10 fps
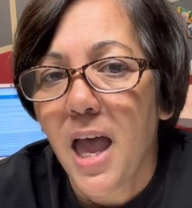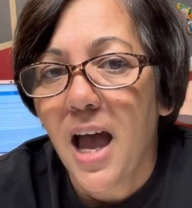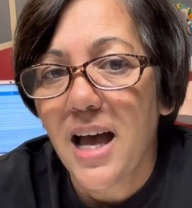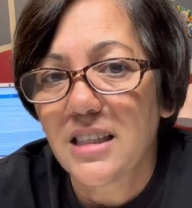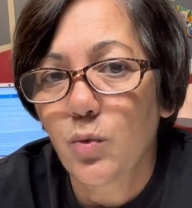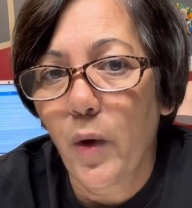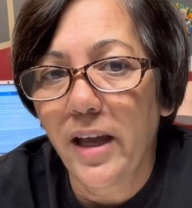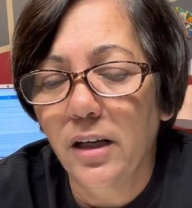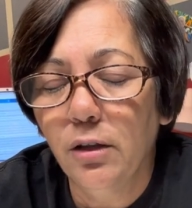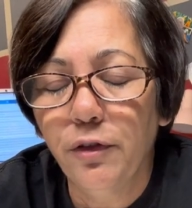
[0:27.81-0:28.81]
as
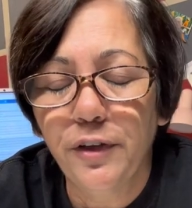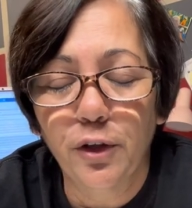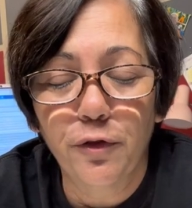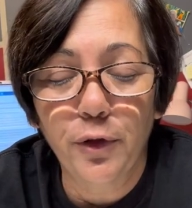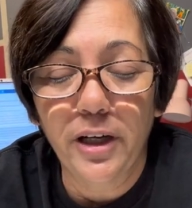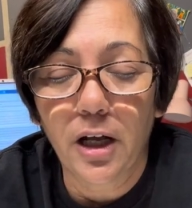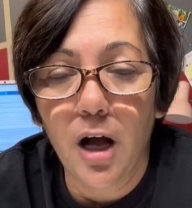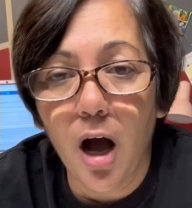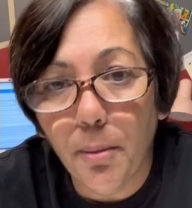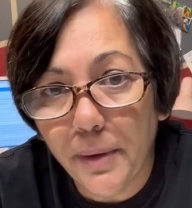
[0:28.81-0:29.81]
well. Feel free to
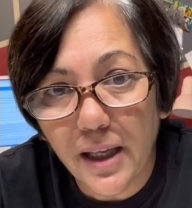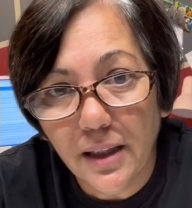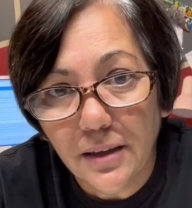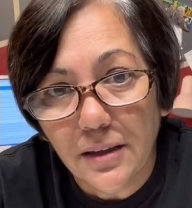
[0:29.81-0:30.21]
comment.